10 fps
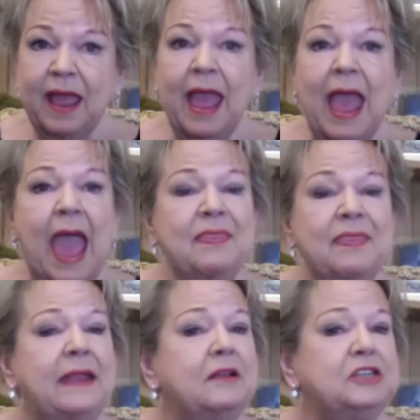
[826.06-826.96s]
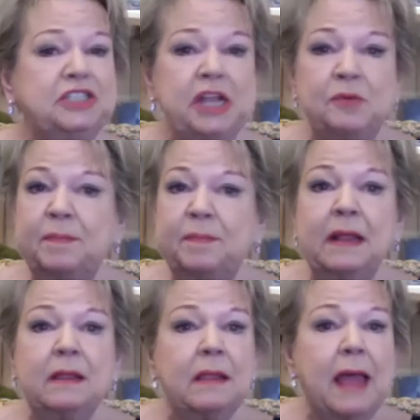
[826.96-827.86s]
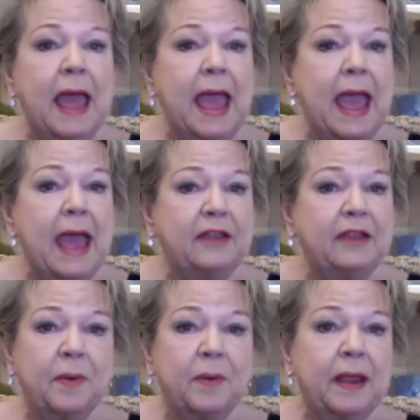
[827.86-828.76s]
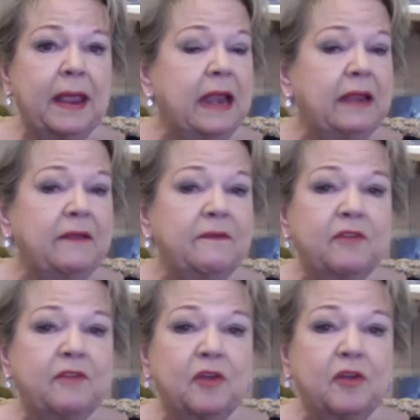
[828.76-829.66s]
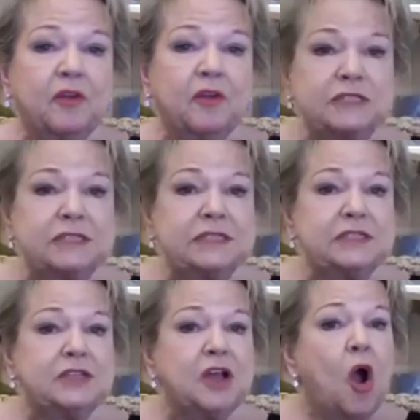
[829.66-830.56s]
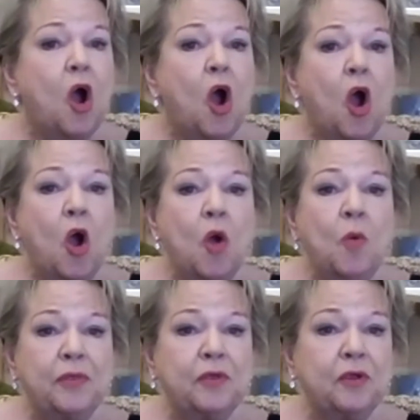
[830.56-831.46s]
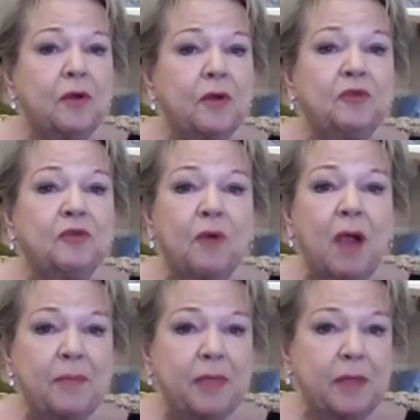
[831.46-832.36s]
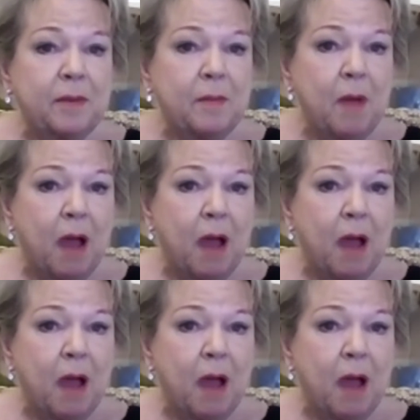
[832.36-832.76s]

and that she would be glad to bring any of their purchases home with her and drop them off on her way home from work.